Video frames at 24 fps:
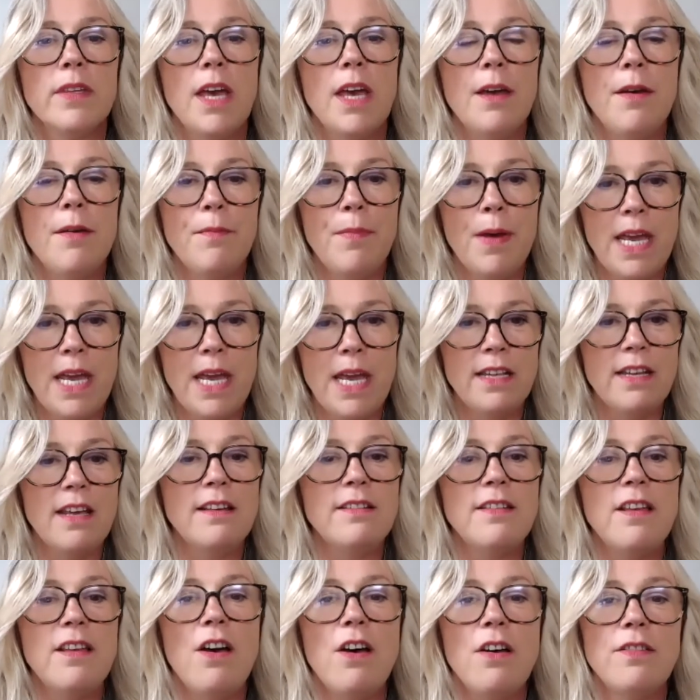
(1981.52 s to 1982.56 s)
Pete
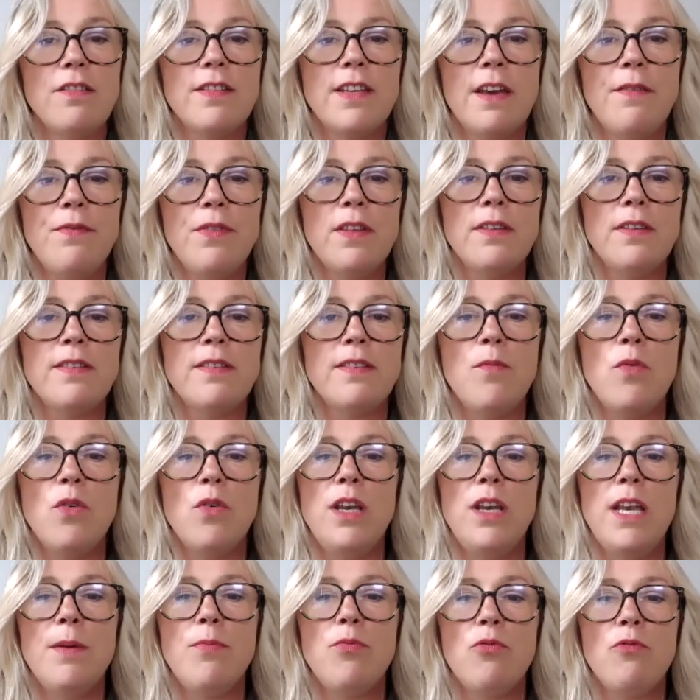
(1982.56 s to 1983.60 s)
has asked, given the somewhat
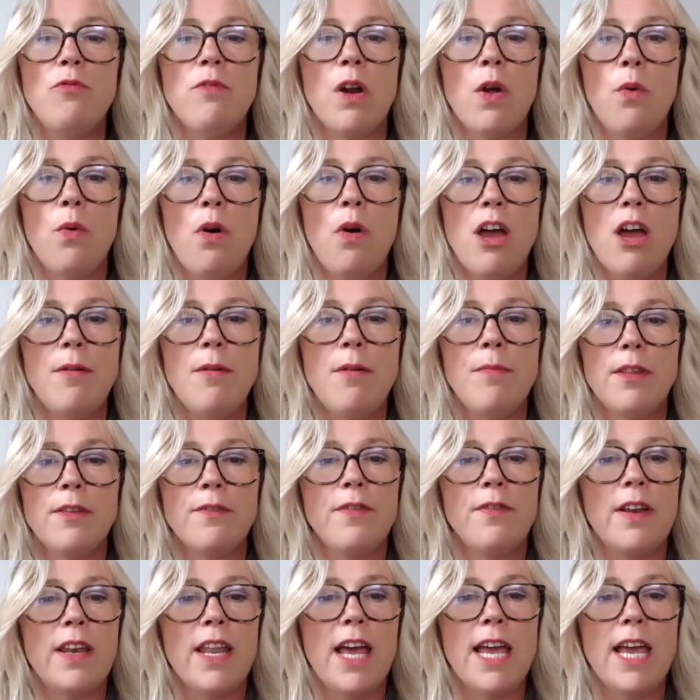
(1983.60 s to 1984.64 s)
liberal requirements
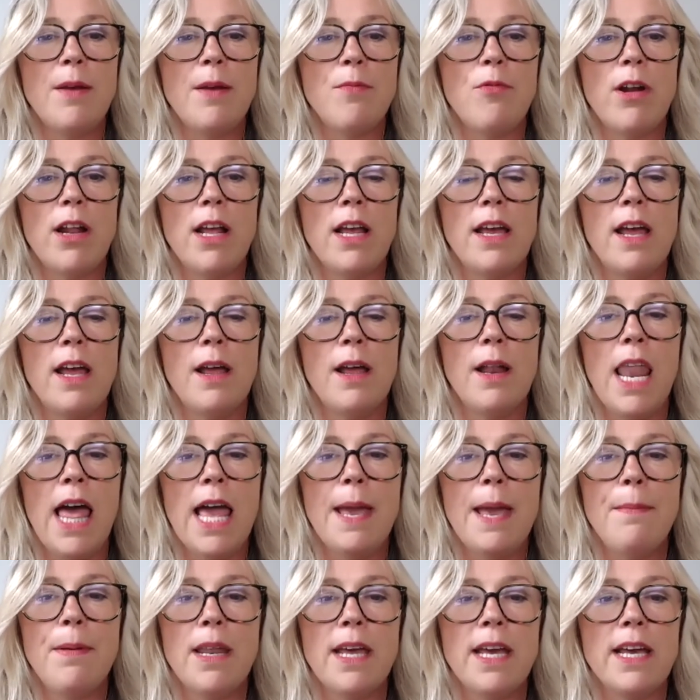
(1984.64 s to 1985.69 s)
for
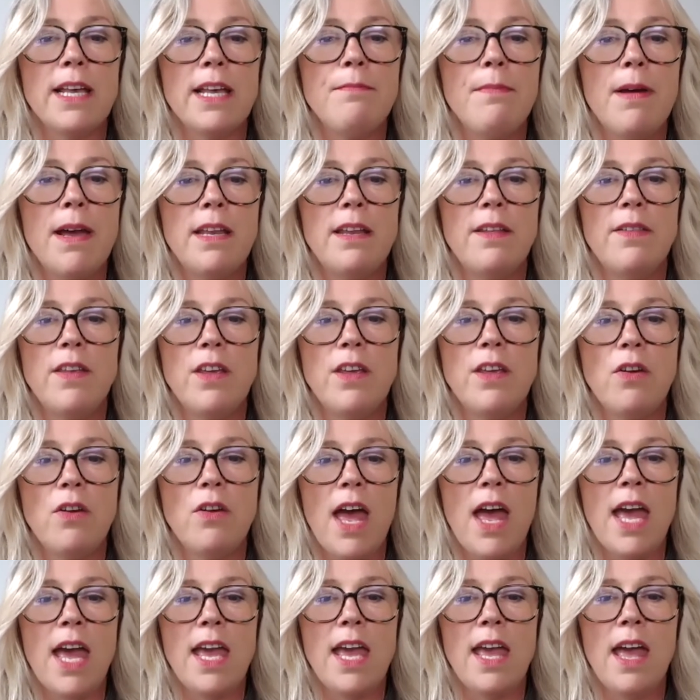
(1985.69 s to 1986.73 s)
labelling as made in the
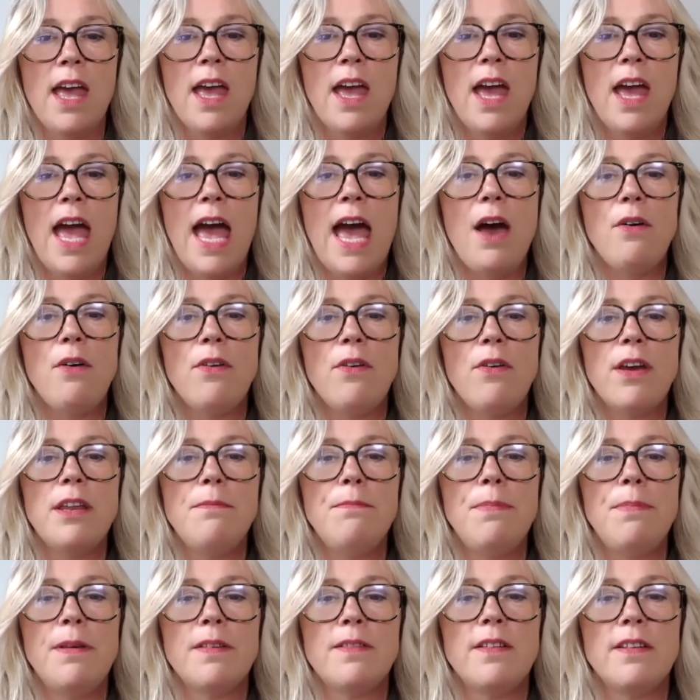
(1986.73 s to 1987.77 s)
UK, how can a
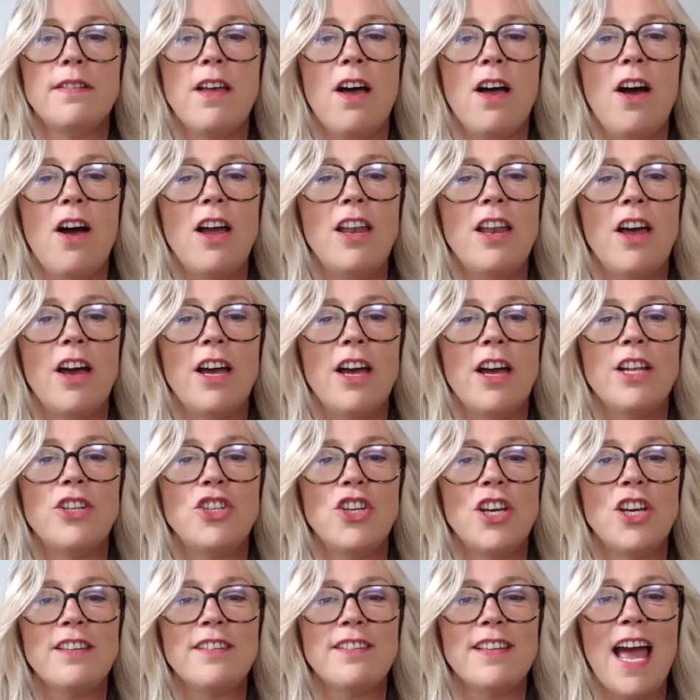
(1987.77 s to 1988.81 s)
business highlight
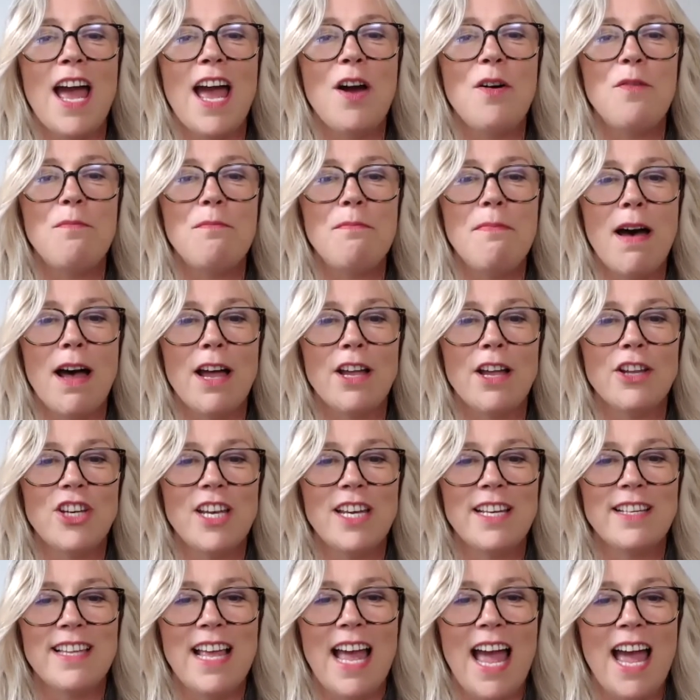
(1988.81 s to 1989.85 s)
just how much
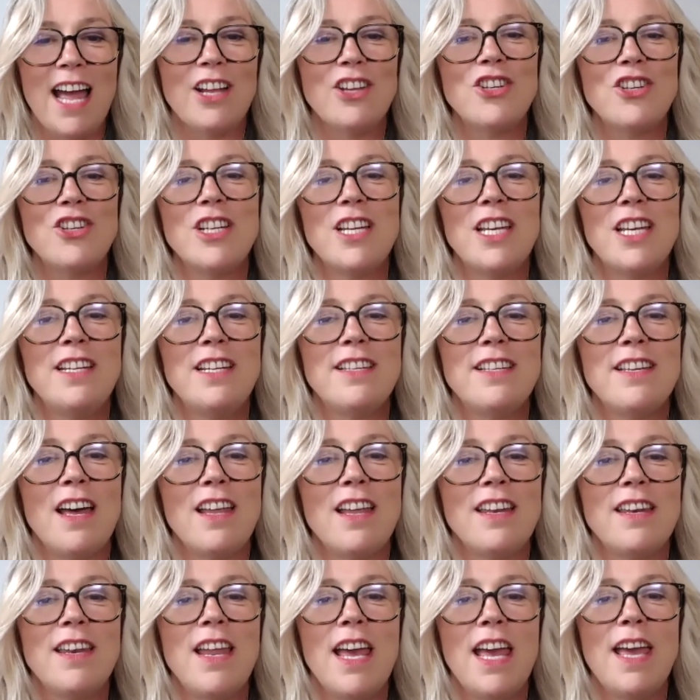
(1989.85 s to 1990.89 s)
is actually
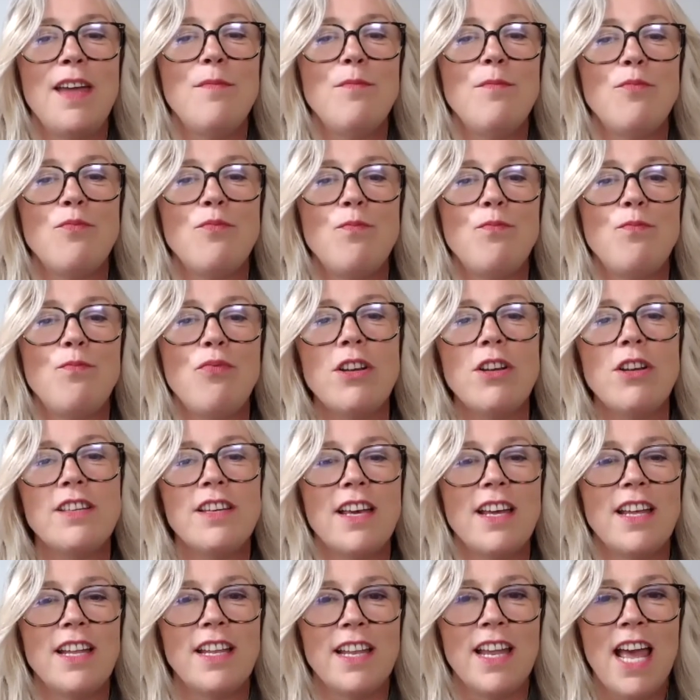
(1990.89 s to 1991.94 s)
done in
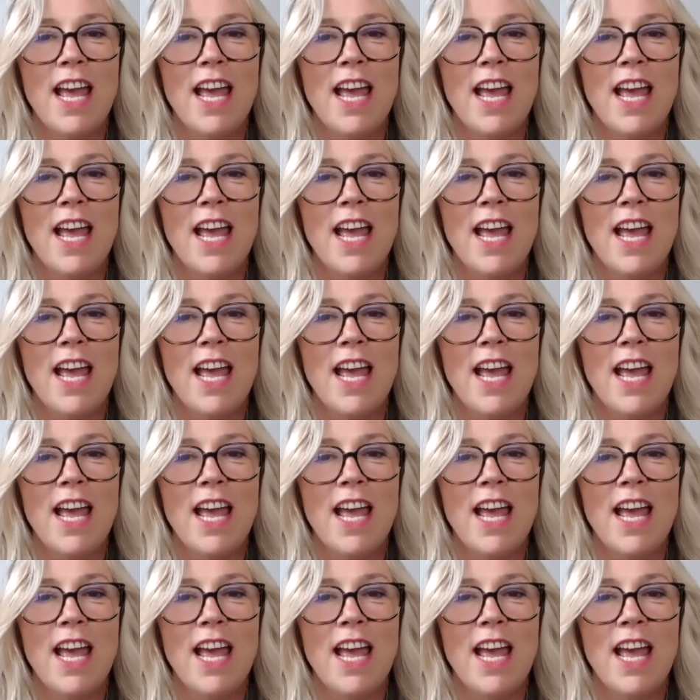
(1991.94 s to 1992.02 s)
Britain?